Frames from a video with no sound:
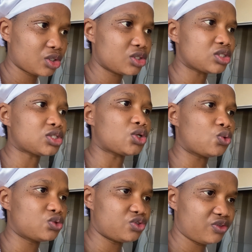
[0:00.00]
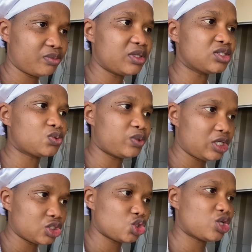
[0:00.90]
because the laundry from this
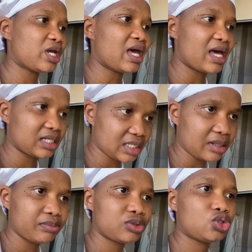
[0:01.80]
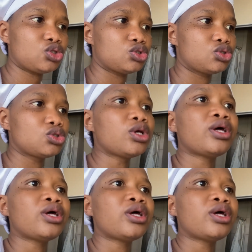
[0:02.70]
week is gonna add up to